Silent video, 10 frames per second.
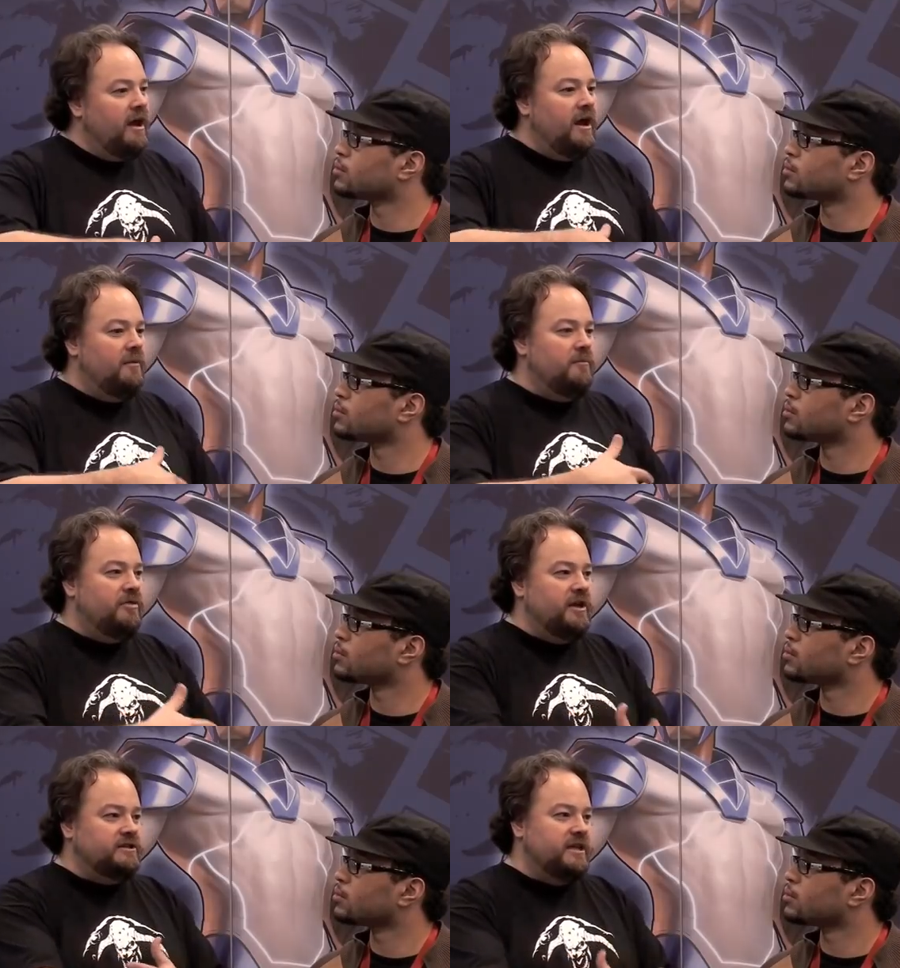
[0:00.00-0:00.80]
Speaker 1: Um,
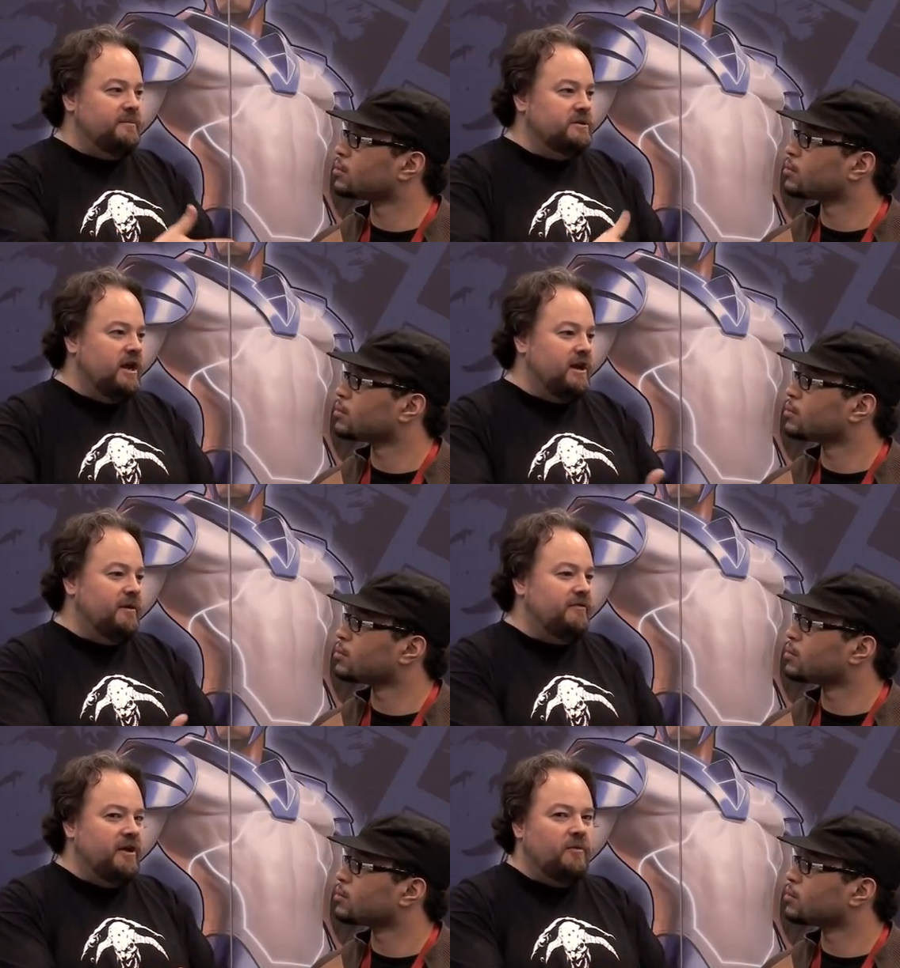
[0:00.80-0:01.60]
things that they've been talking
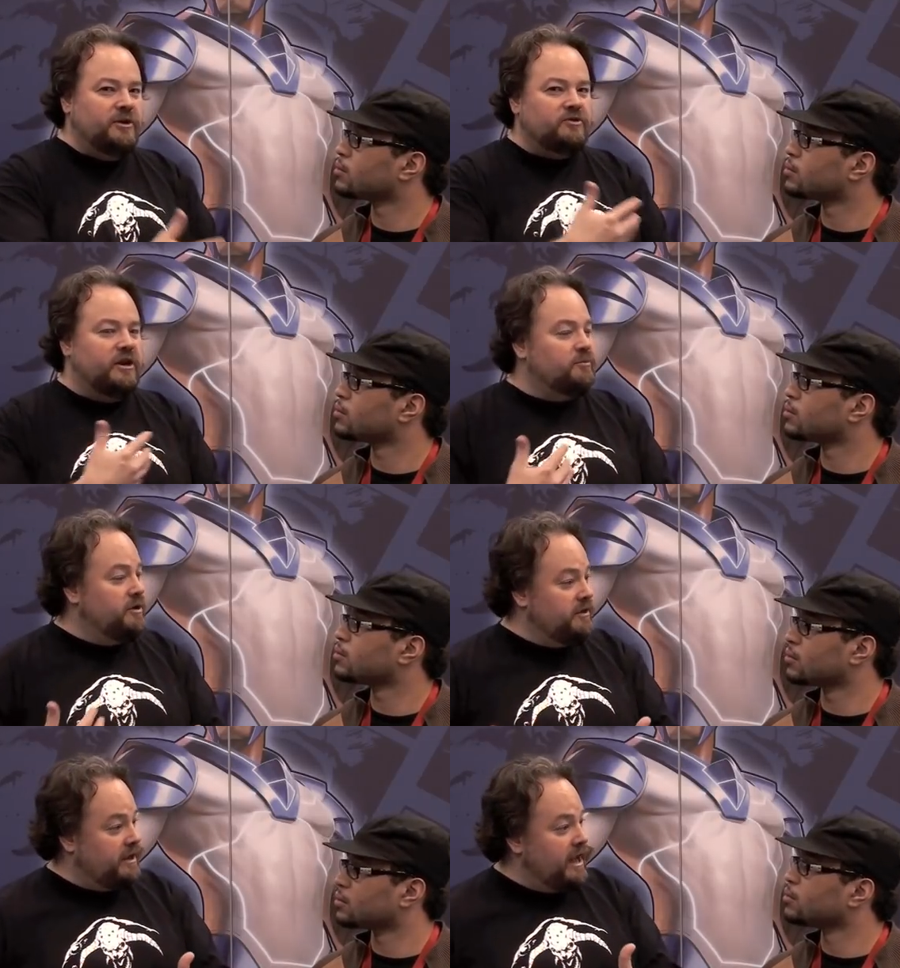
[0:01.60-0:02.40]
about there, we try to
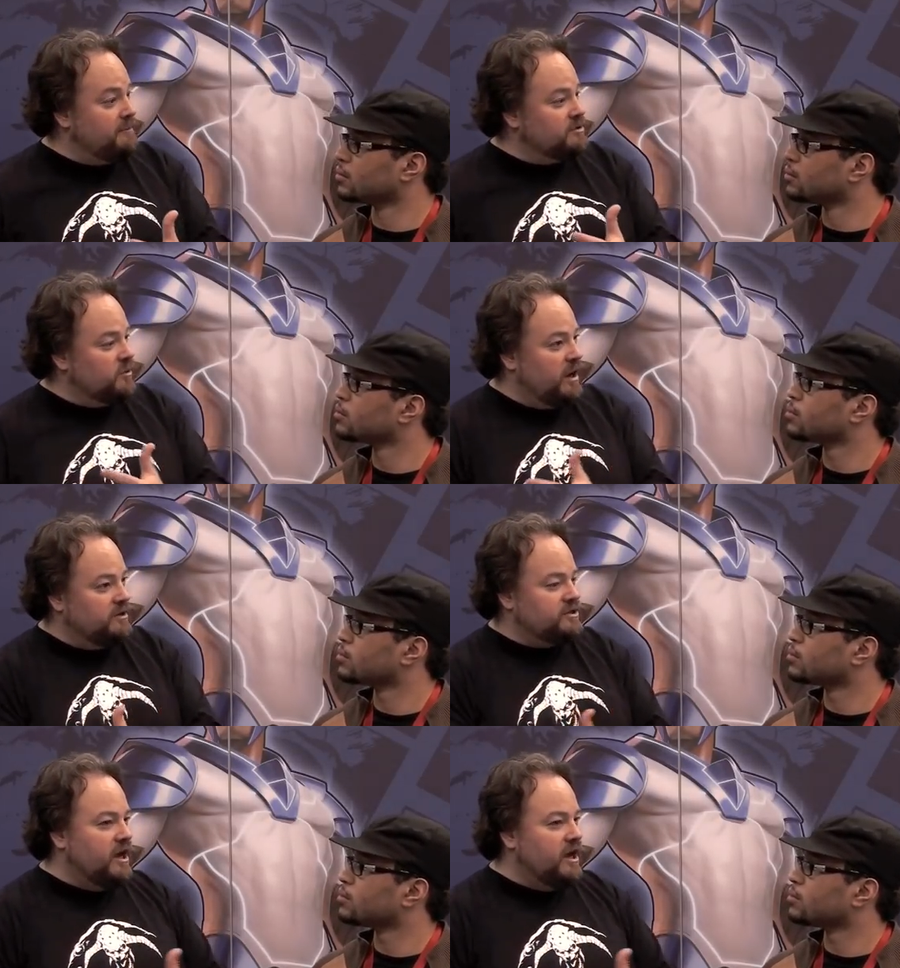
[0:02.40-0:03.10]
put in the game as well.